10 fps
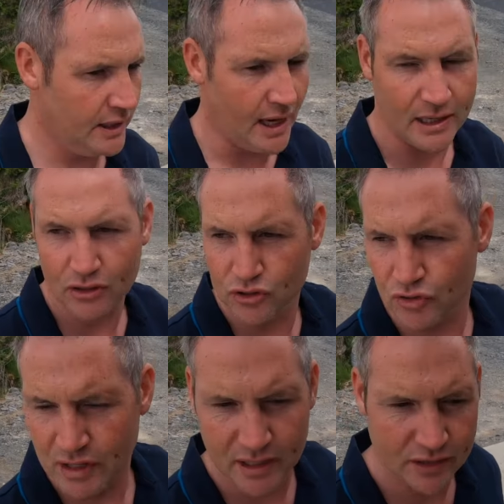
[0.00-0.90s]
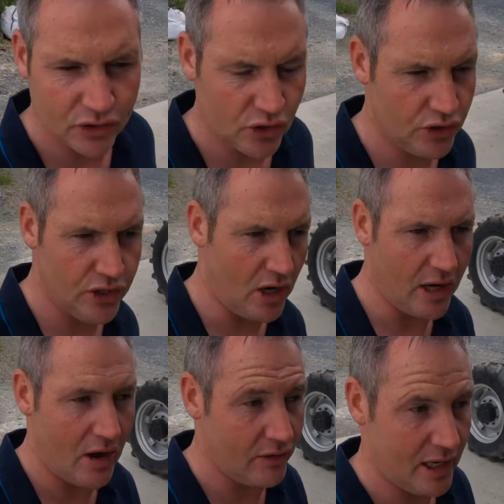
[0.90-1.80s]
the cattle are drinking, they just
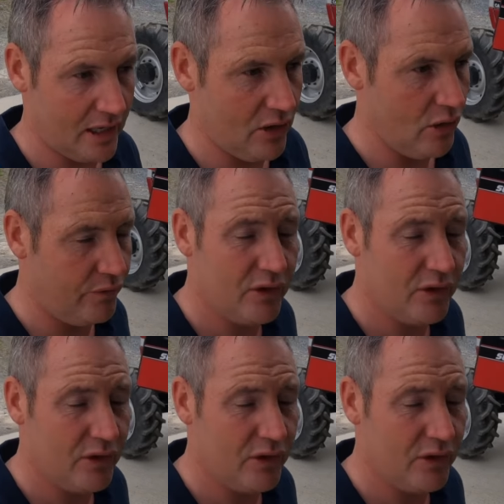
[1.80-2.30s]
aren't getting enough.